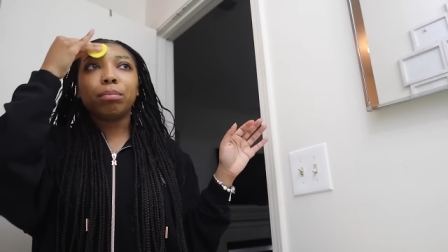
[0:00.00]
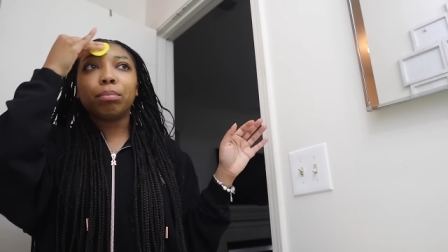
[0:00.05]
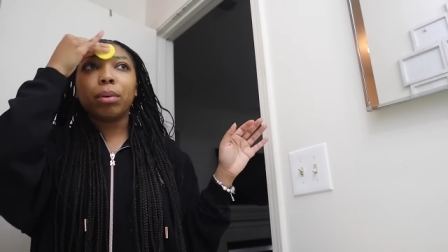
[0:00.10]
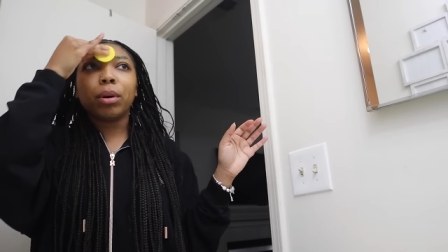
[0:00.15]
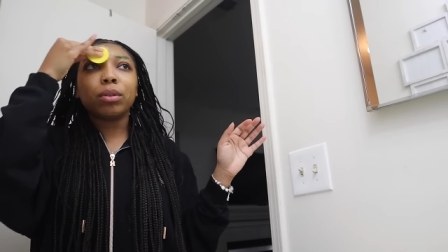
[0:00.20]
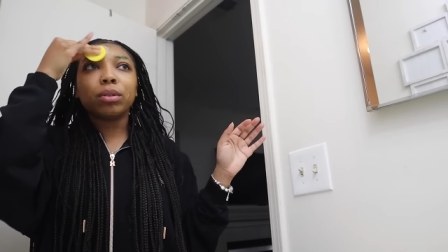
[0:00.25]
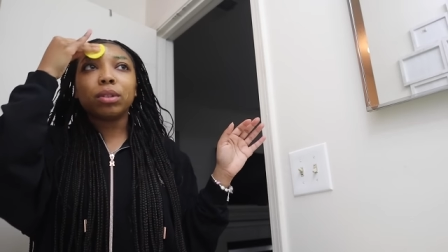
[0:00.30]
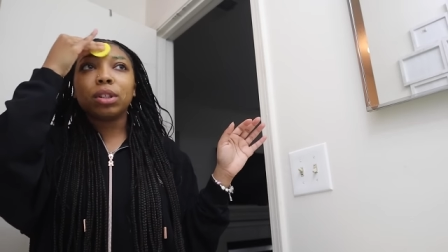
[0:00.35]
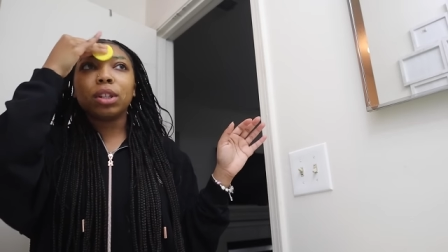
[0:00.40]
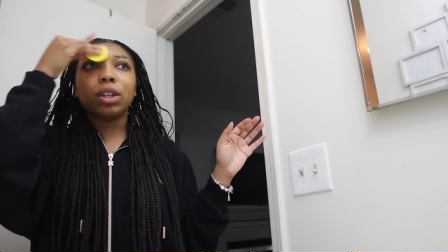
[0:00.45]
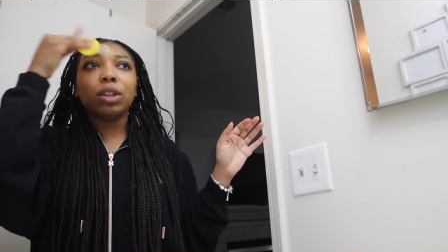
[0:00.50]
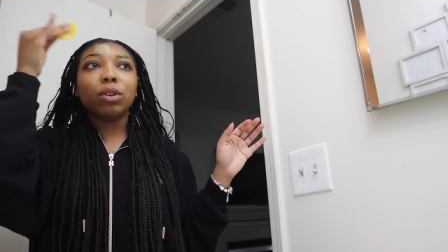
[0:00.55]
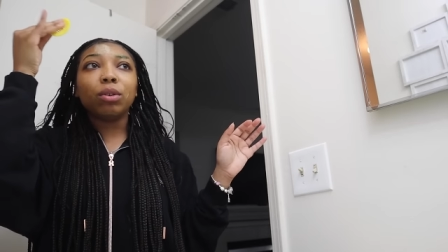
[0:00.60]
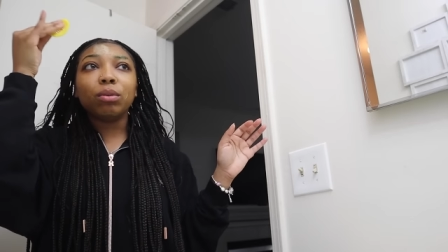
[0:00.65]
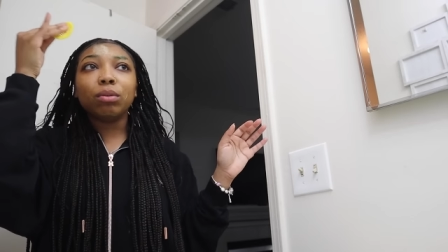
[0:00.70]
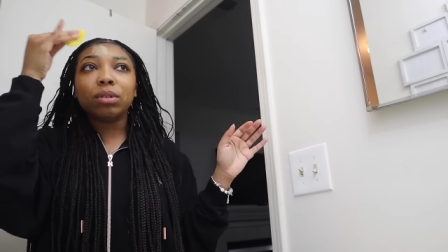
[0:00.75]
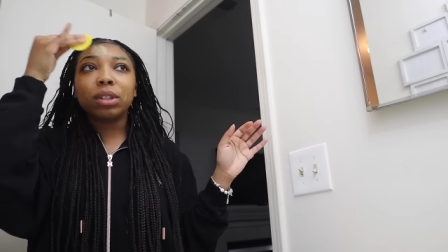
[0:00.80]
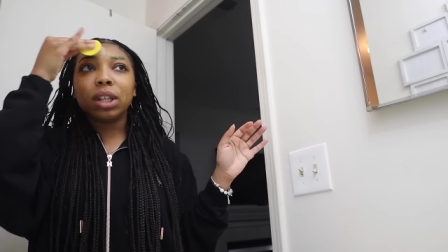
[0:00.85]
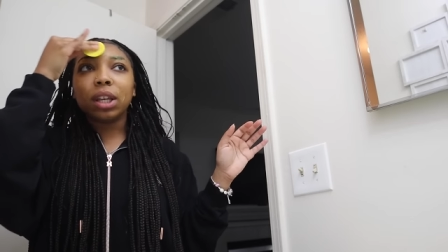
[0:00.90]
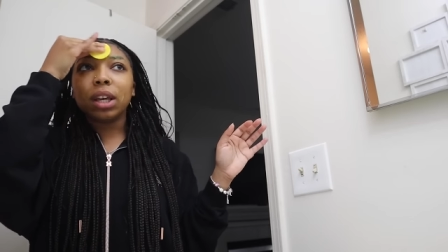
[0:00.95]
supposed to
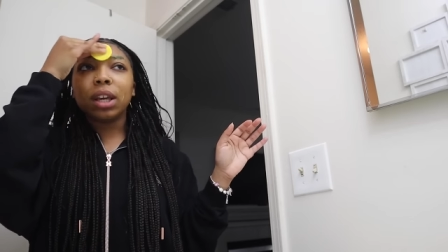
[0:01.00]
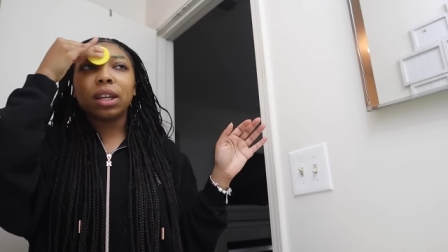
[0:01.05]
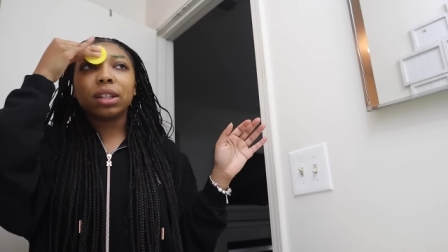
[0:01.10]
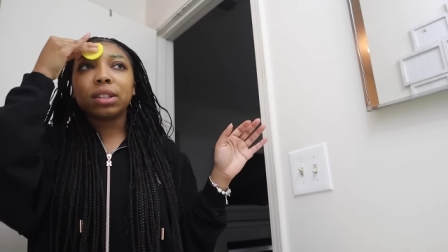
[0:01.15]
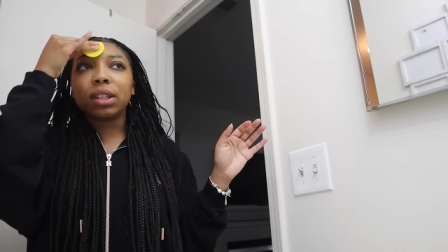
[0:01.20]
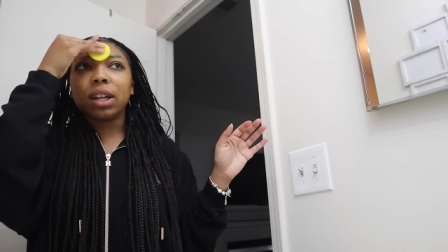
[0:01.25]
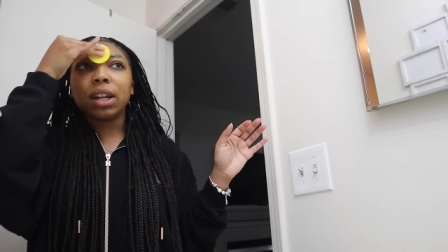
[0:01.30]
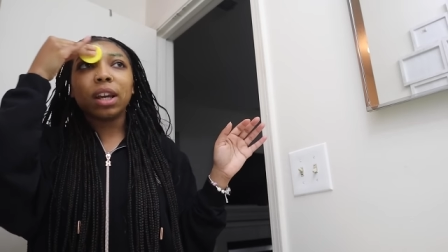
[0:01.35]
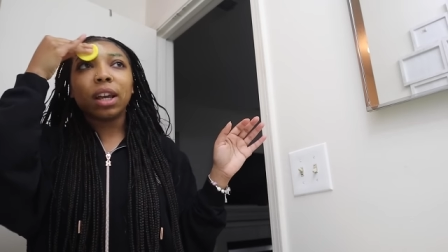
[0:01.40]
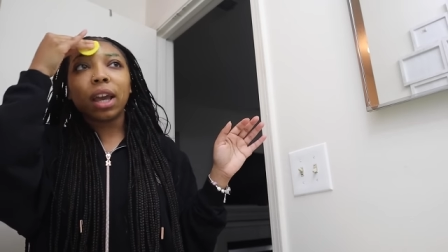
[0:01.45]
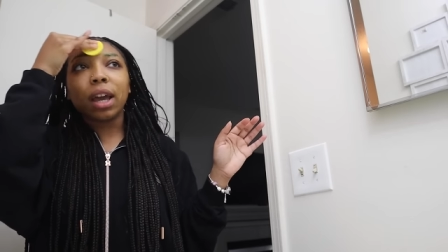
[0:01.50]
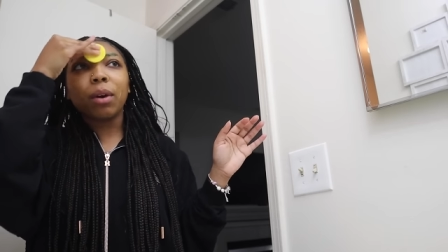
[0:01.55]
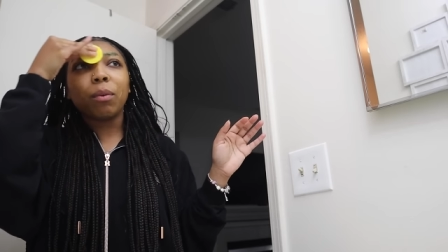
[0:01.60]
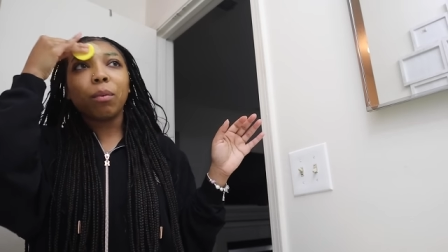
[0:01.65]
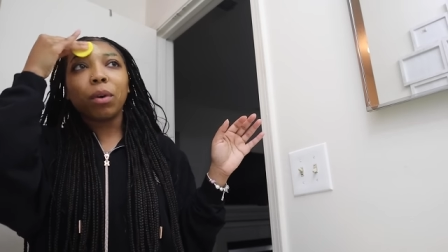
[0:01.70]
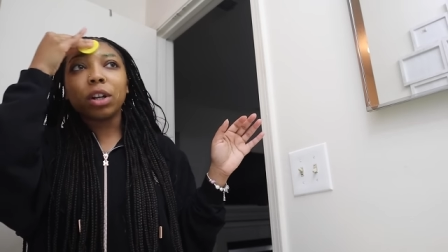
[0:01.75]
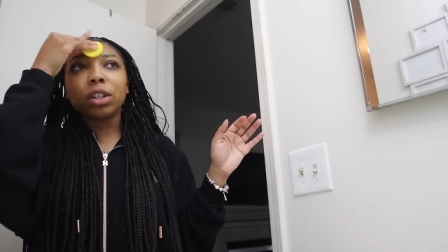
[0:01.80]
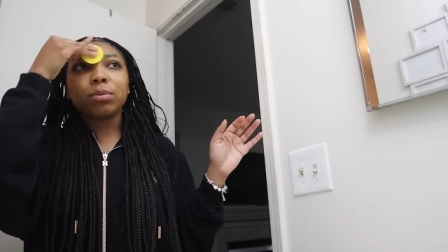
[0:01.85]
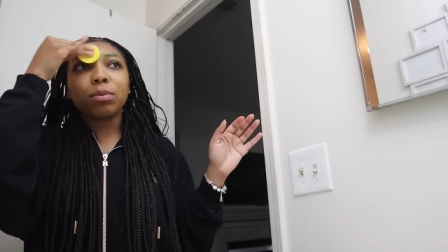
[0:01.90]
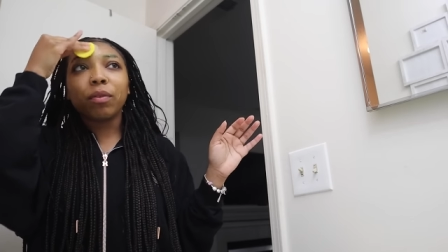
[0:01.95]
use it it's gonna get
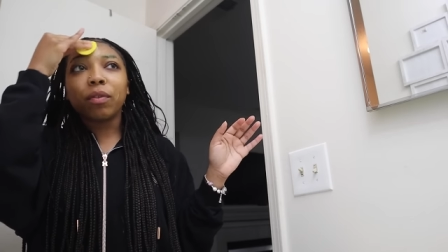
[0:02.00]
worse